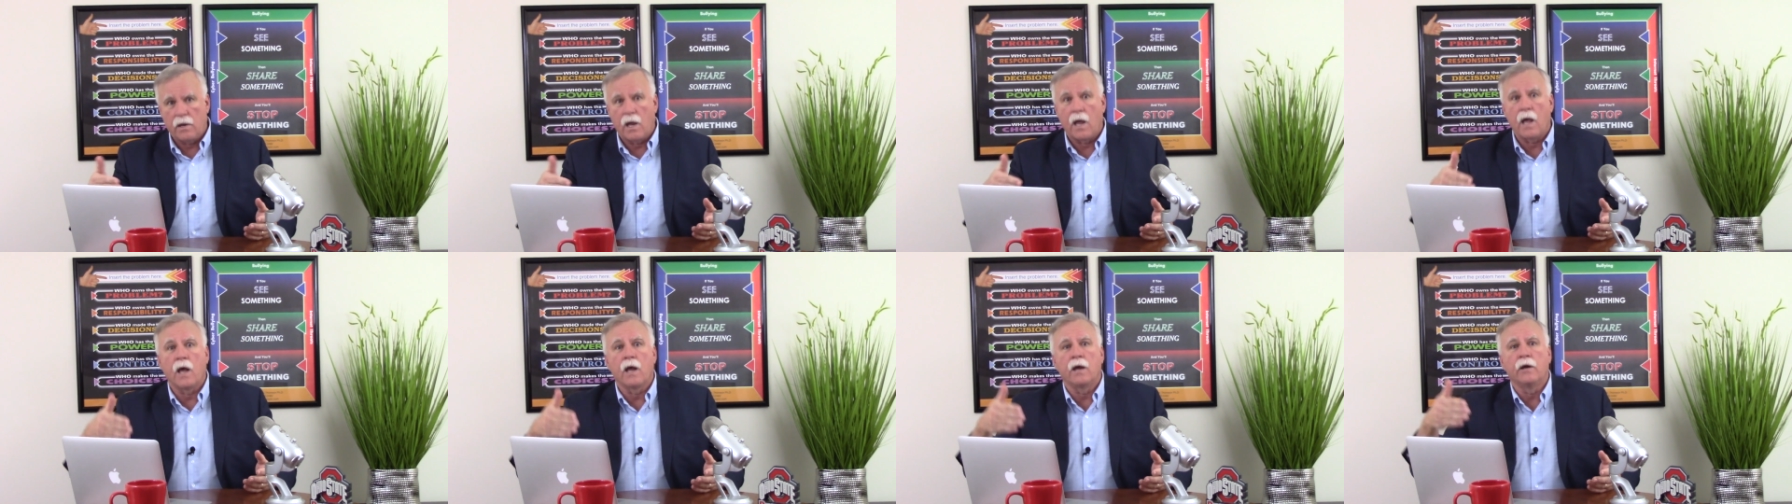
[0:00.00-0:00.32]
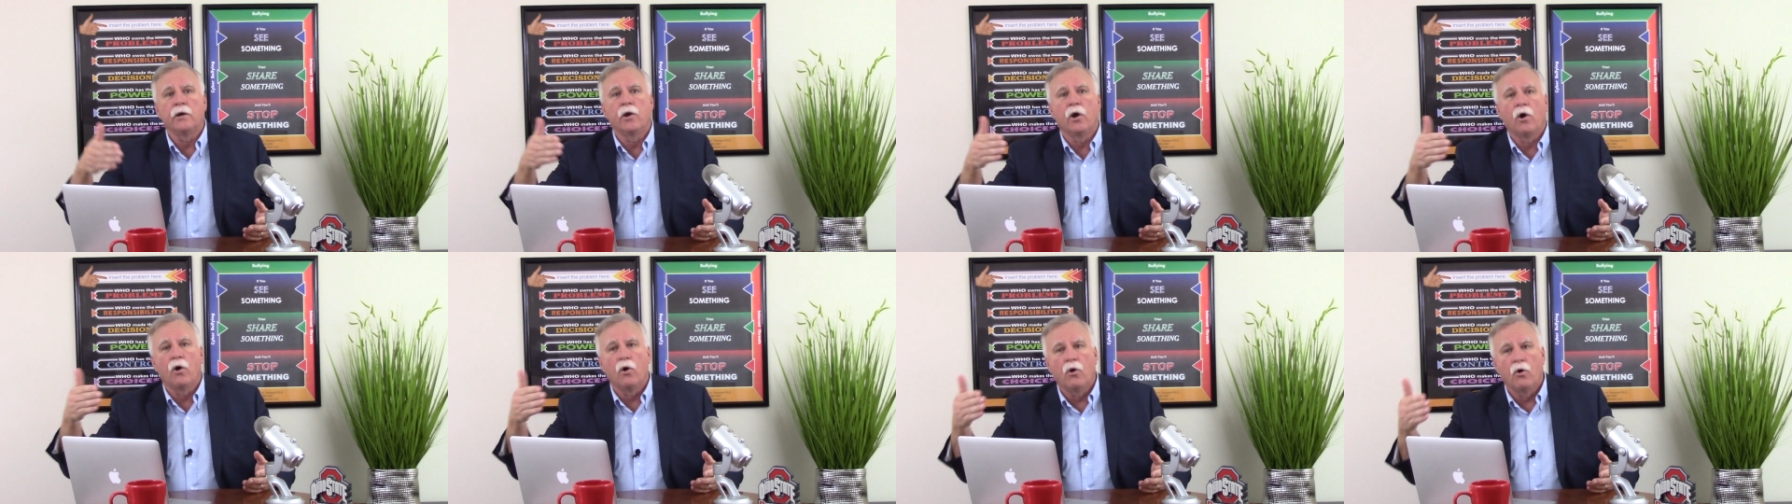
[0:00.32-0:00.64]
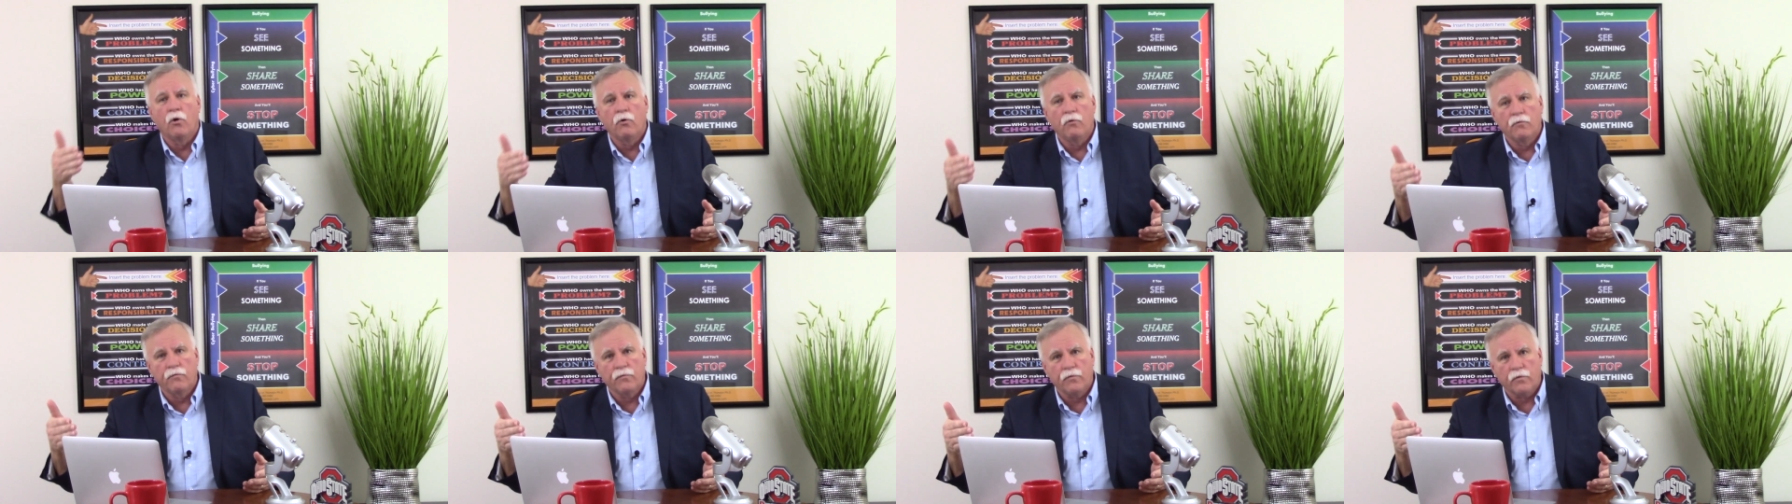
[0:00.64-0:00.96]
and
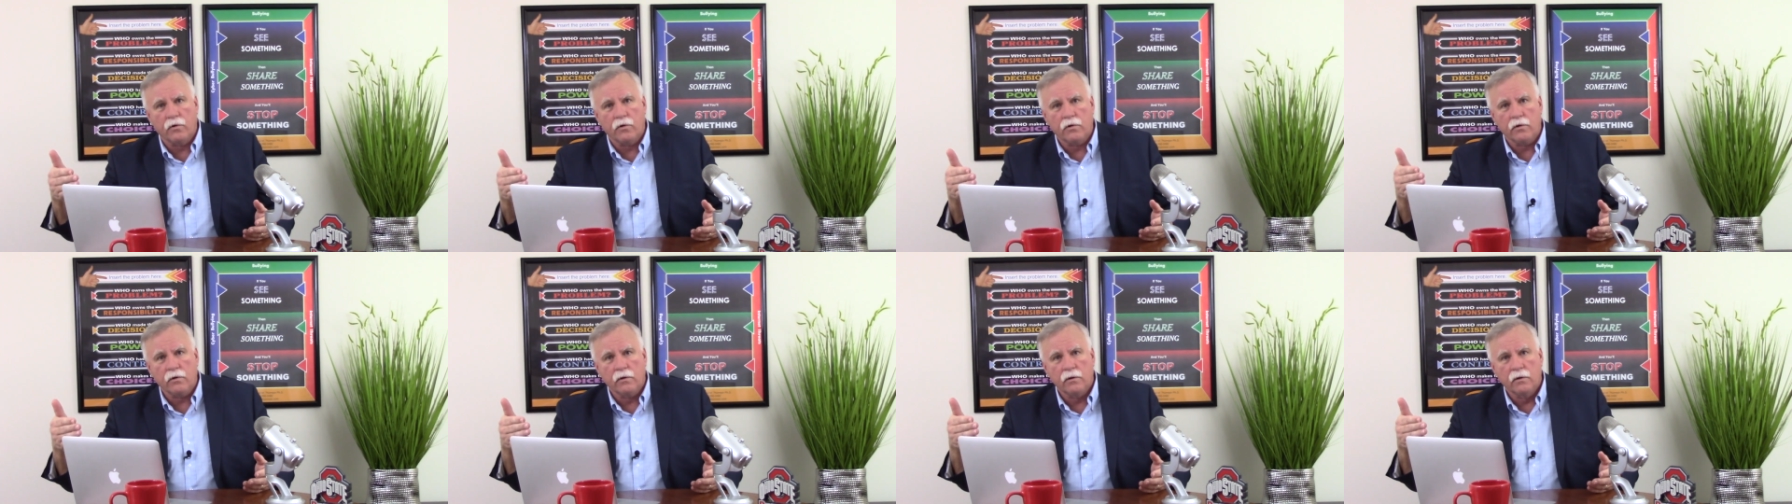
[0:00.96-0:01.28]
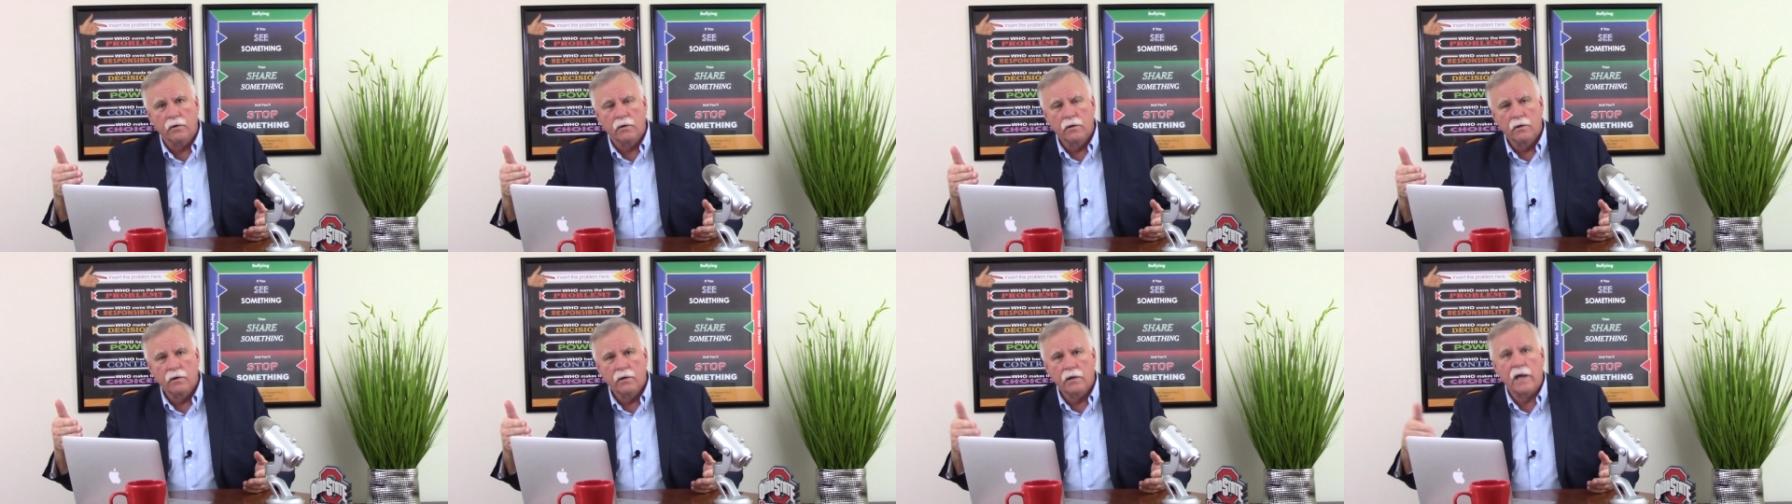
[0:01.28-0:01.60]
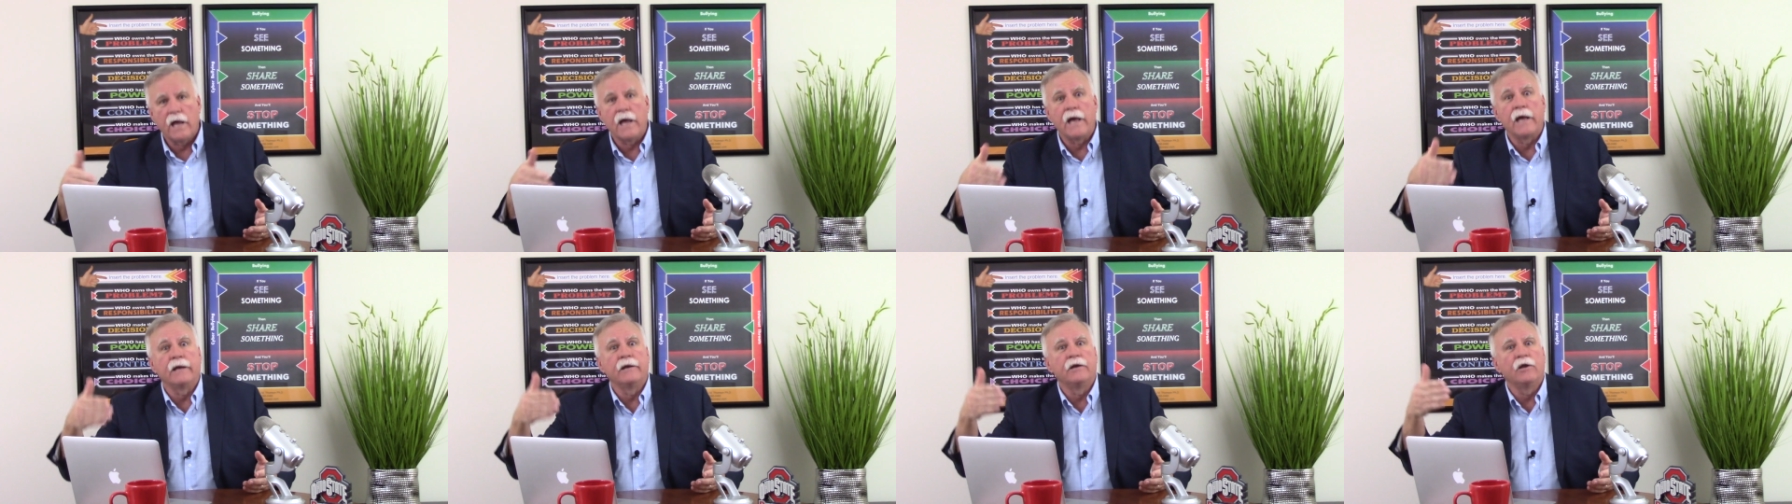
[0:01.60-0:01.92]
over
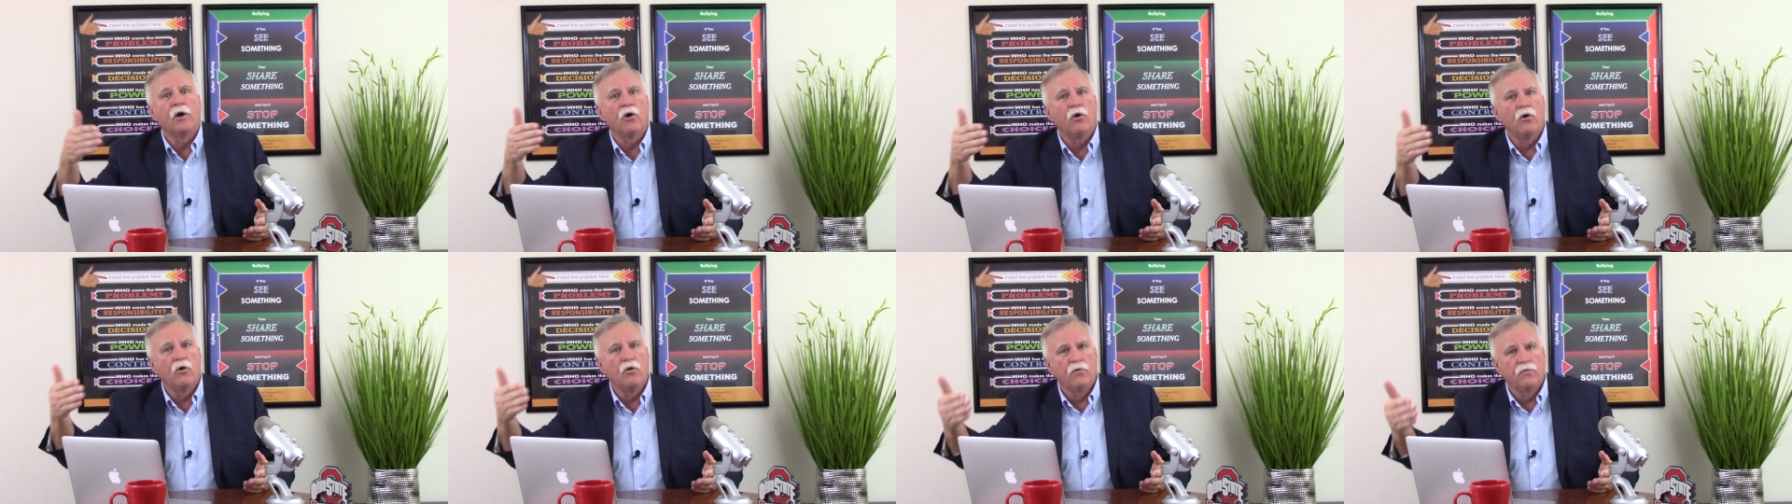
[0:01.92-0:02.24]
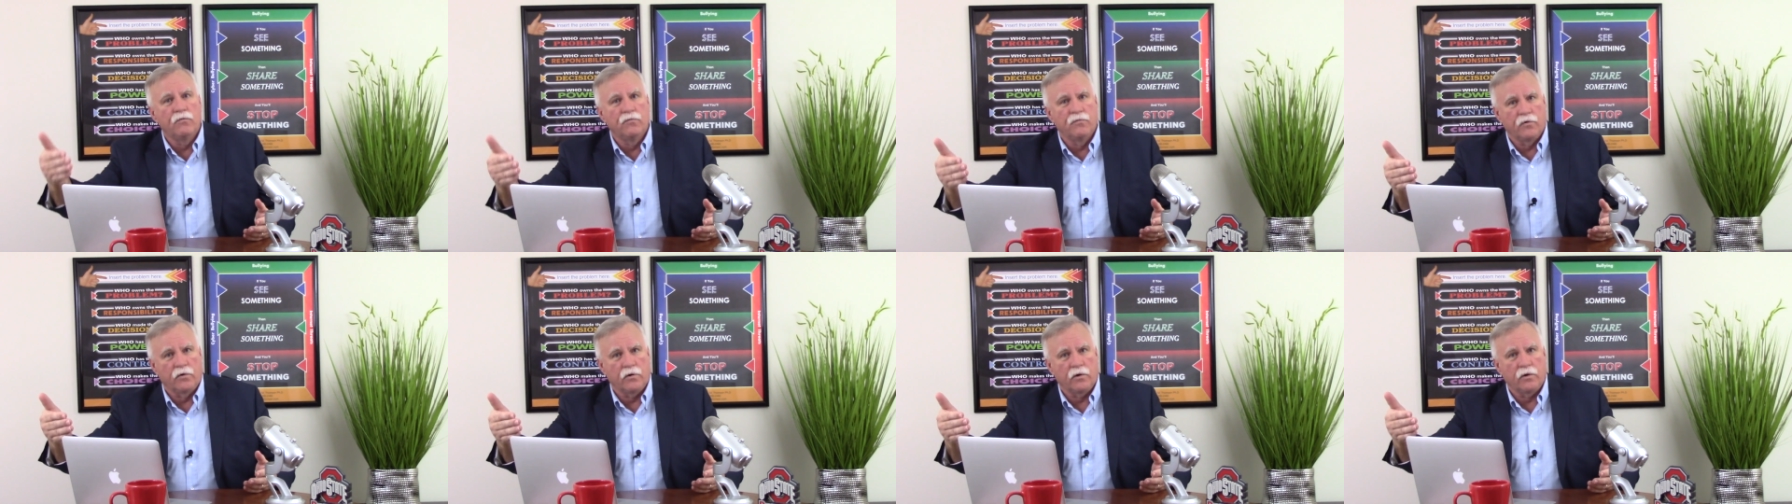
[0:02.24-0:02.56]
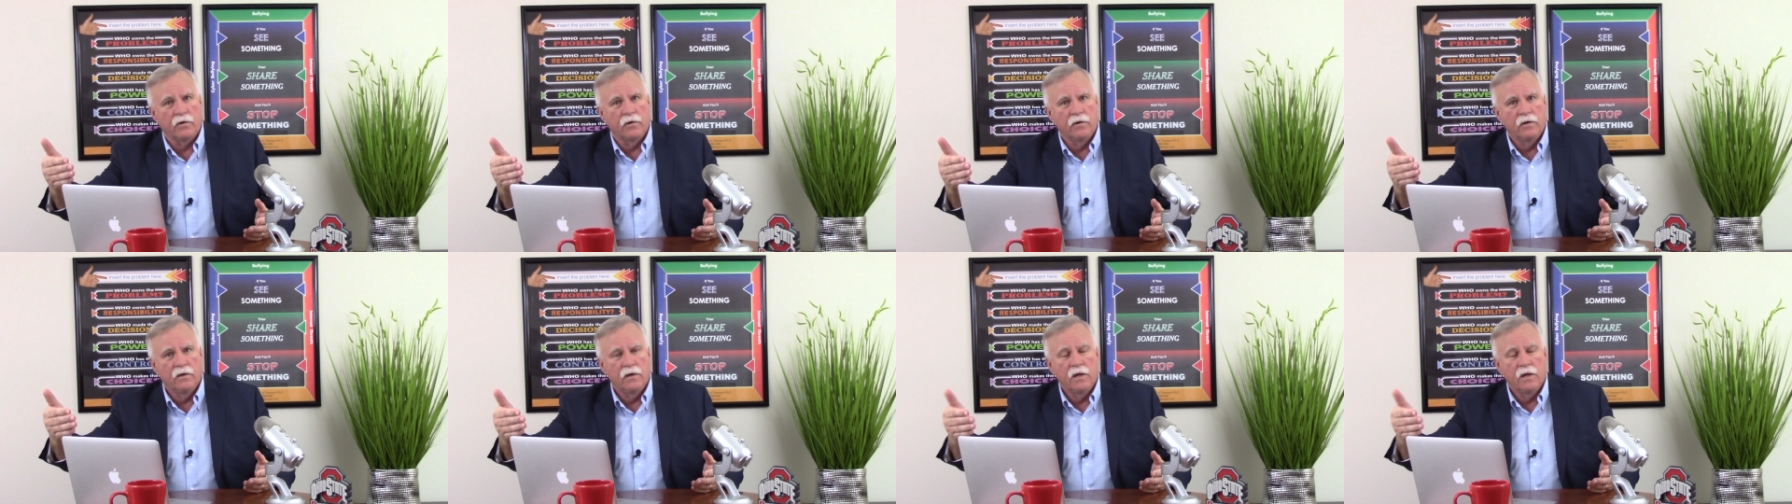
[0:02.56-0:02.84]
and over.